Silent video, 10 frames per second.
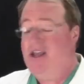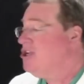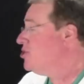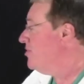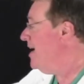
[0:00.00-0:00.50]

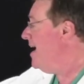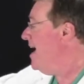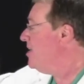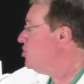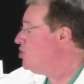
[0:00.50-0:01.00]
So
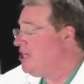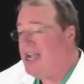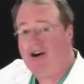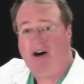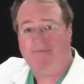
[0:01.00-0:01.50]
they
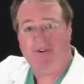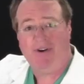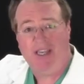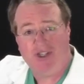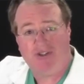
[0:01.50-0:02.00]
check off your
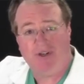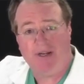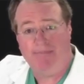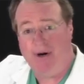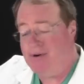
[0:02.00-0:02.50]
history
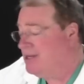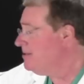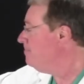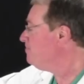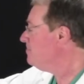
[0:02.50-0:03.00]
component.